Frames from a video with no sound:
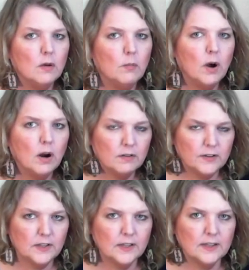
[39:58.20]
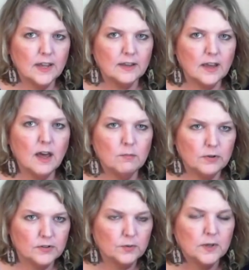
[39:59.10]
part of healing that cup
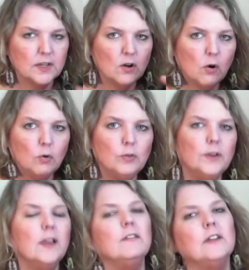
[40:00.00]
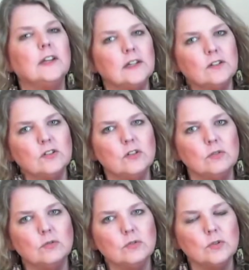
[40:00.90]
so he can hold the love in it
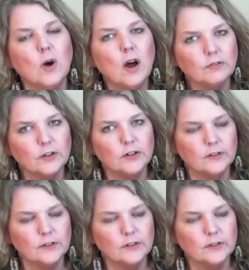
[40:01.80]
to offer.